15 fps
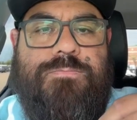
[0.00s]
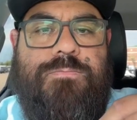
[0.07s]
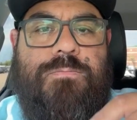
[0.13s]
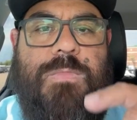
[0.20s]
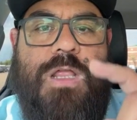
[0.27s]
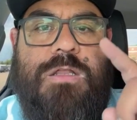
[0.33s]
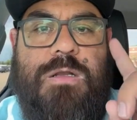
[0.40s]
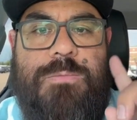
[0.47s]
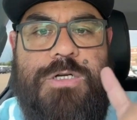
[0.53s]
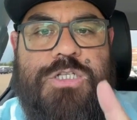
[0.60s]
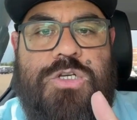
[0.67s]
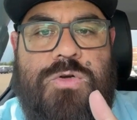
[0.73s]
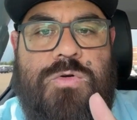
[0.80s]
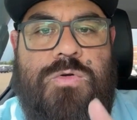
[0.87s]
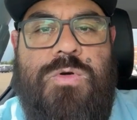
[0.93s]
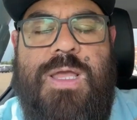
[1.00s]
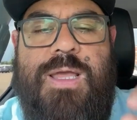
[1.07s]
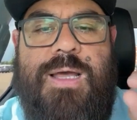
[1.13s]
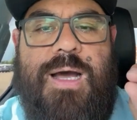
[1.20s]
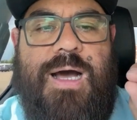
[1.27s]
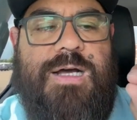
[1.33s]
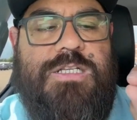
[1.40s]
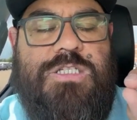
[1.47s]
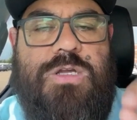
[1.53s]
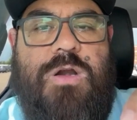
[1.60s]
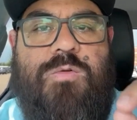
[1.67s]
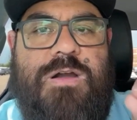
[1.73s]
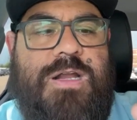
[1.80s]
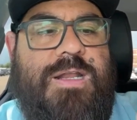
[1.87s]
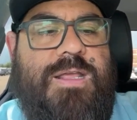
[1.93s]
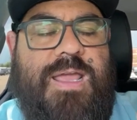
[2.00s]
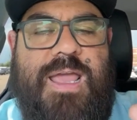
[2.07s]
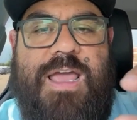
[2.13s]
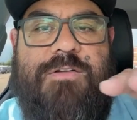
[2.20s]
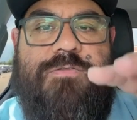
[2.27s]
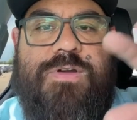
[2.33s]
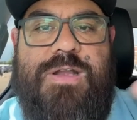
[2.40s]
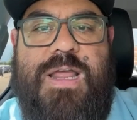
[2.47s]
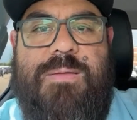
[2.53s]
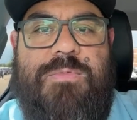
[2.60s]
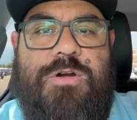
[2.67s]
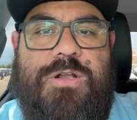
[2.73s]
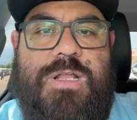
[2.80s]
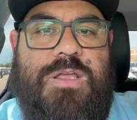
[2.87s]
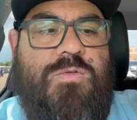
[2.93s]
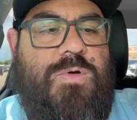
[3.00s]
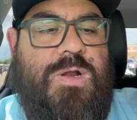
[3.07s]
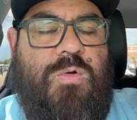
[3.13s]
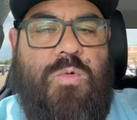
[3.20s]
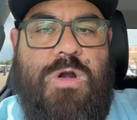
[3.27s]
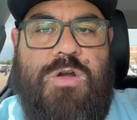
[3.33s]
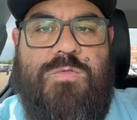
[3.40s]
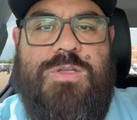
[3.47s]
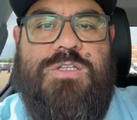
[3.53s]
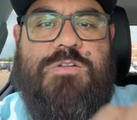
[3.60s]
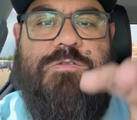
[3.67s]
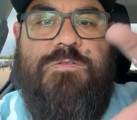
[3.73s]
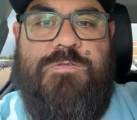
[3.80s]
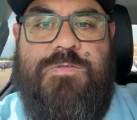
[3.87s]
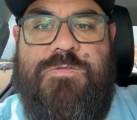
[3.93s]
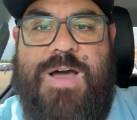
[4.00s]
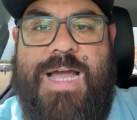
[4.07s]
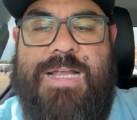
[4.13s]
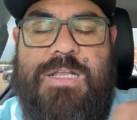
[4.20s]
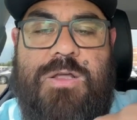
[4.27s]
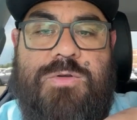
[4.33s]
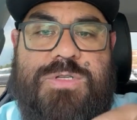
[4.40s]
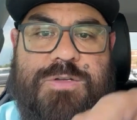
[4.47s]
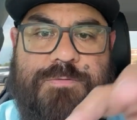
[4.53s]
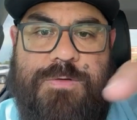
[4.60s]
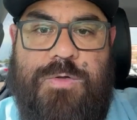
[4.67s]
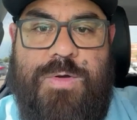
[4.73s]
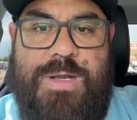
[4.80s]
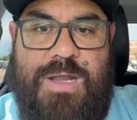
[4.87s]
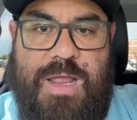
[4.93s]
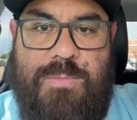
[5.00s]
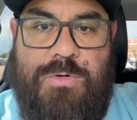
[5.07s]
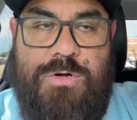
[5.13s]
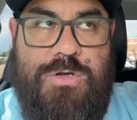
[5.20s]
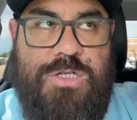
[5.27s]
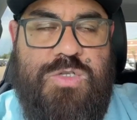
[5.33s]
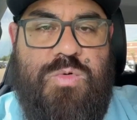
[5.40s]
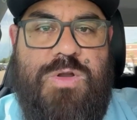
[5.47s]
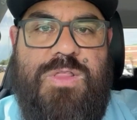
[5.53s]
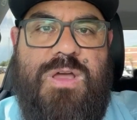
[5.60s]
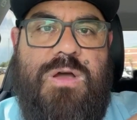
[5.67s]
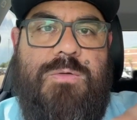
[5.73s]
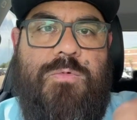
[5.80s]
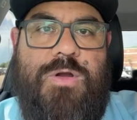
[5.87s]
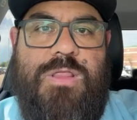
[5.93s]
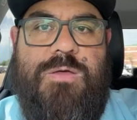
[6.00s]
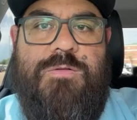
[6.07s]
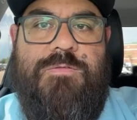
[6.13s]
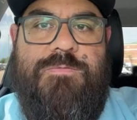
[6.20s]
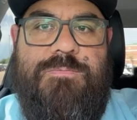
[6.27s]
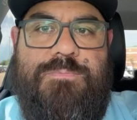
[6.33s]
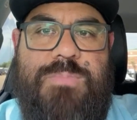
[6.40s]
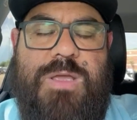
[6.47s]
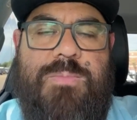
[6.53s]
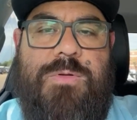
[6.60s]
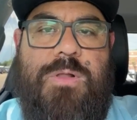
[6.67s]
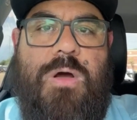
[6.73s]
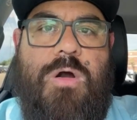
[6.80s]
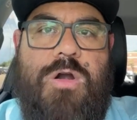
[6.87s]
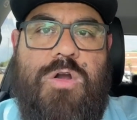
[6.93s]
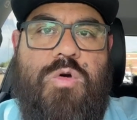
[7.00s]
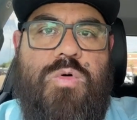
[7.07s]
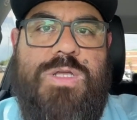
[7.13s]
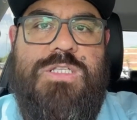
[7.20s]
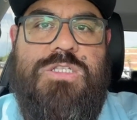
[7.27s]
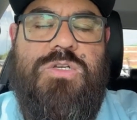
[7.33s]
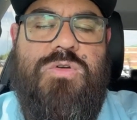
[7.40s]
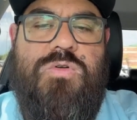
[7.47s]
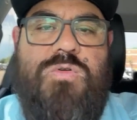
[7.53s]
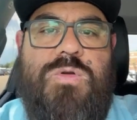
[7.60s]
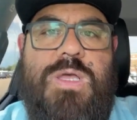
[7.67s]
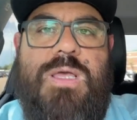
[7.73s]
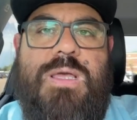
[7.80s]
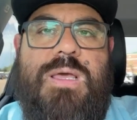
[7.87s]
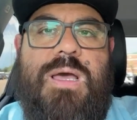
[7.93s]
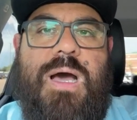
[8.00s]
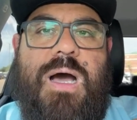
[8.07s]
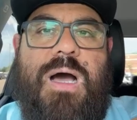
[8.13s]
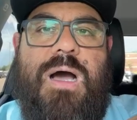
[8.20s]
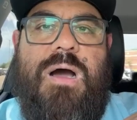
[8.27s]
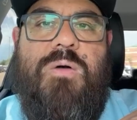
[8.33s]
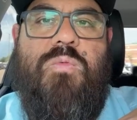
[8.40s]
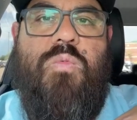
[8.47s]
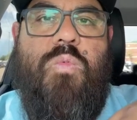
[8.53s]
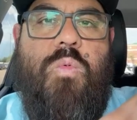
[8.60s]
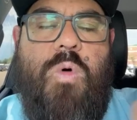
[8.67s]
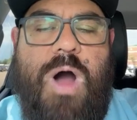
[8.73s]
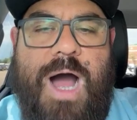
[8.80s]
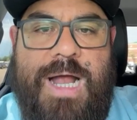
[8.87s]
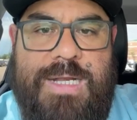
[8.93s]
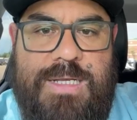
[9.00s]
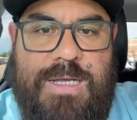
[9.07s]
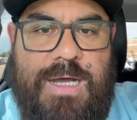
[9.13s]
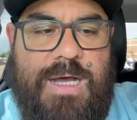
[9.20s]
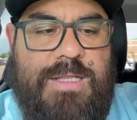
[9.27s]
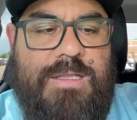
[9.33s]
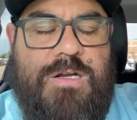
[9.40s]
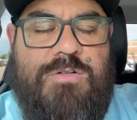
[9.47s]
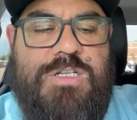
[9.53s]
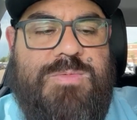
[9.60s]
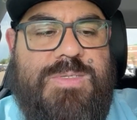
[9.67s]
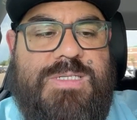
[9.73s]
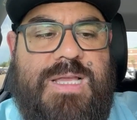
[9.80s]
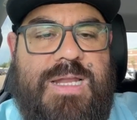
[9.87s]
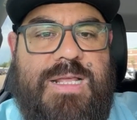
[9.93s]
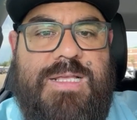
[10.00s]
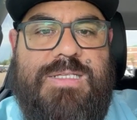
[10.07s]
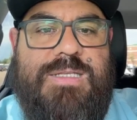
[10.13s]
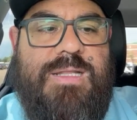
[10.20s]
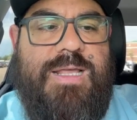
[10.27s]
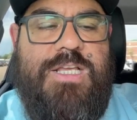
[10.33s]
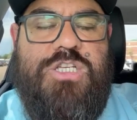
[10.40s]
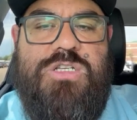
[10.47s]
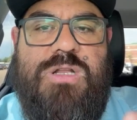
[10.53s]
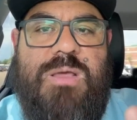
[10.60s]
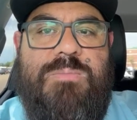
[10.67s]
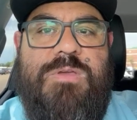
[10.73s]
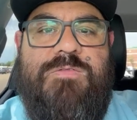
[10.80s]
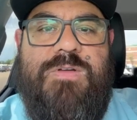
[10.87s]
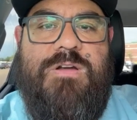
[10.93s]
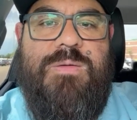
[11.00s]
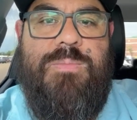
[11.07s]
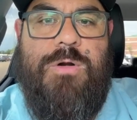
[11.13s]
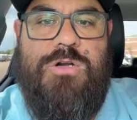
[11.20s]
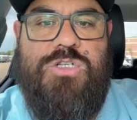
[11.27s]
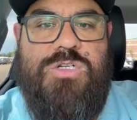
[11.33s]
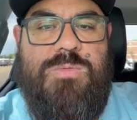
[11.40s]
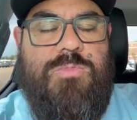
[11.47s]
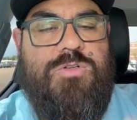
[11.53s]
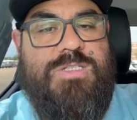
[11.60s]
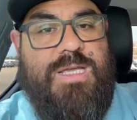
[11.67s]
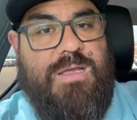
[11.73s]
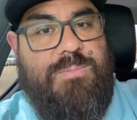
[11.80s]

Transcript: Number two, start with targeting every neighborhood that you want to work with. So find those affluent neighborhoods where the people are going to want the Christmas lighting installation, and be very personable.